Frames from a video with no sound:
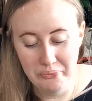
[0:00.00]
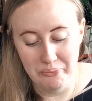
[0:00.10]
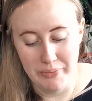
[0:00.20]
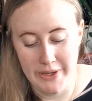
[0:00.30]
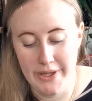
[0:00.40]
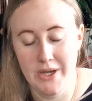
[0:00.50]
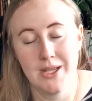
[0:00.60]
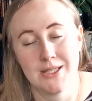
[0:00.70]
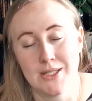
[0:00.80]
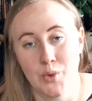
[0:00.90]
but
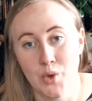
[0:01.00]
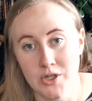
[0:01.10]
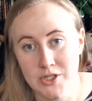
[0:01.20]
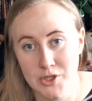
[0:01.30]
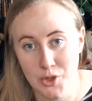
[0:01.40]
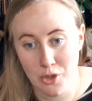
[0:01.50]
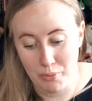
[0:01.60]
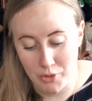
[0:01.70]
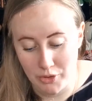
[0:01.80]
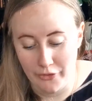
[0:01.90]
it's the
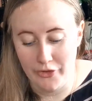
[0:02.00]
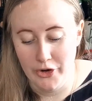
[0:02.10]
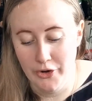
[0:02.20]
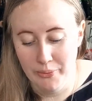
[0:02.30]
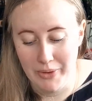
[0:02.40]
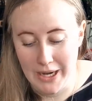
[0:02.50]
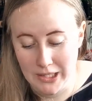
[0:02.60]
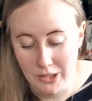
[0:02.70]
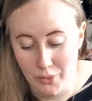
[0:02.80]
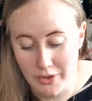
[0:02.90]
Horsetooth Pullover
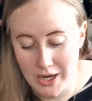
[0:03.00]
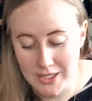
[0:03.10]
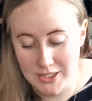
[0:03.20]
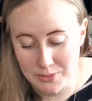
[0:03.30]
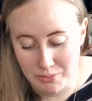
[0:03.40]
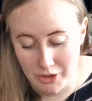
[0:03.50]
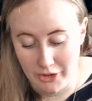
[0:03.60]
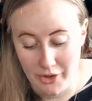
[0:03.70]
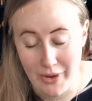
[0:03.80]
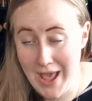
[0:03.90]
by Laura
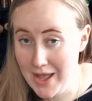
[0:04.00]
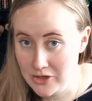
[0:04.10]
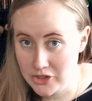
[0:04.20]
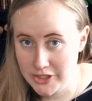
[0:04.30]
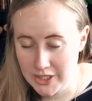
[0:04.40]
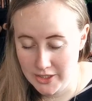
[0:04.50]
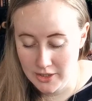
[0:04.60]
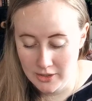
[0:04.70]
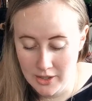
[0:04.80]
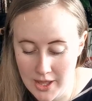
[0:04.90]
Spargo Anderson.
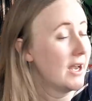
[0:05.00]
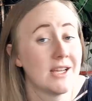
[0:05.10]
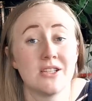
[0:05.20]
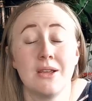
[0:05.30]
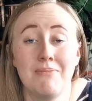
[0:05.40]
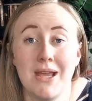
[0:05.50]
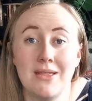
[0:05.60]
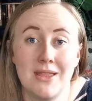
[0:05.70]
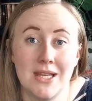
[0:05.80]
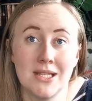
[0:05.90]
And I actually
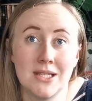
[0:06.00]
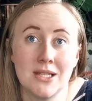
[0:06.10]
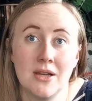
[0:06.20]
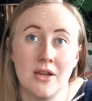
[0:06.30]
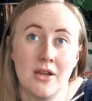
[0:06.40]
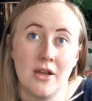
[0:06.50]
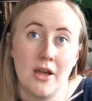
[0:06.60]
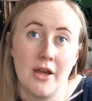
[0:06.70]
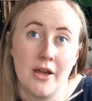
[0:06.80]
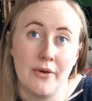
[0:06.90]
made this
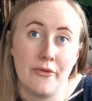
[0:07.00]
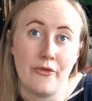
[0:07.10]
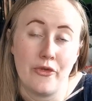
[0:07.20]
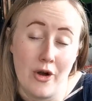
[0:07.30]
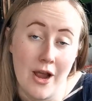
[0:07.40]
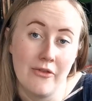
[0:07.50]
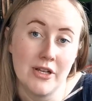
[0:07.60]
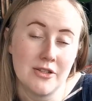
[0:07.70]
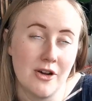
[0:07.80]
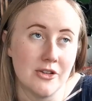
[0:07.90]
for
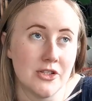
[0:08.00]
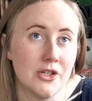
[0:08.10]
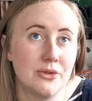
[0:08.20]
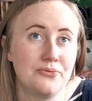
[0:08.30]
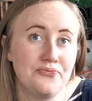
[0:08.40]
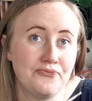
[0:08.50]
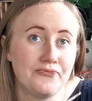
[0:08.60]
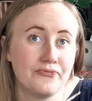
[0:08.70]
Iris also